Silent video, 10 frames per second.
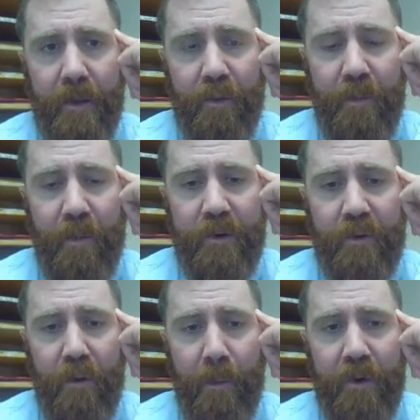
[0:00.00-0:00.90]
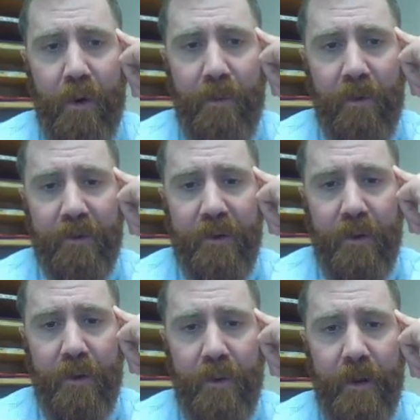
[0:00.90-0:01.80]
3.2 Roman numeral
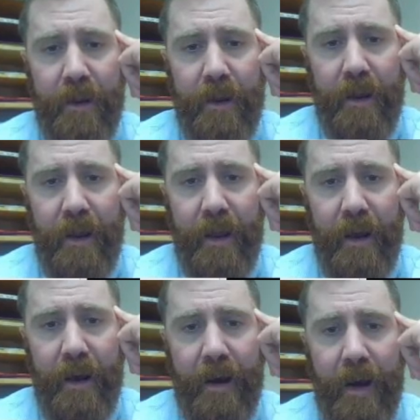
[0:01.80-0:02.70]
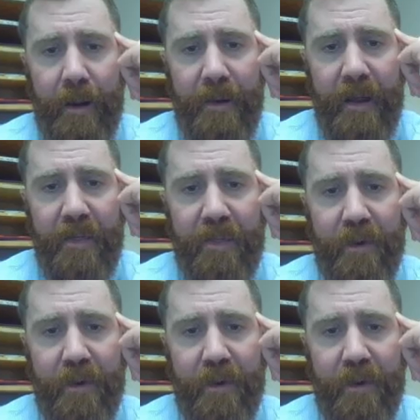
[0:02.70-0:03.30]
2 and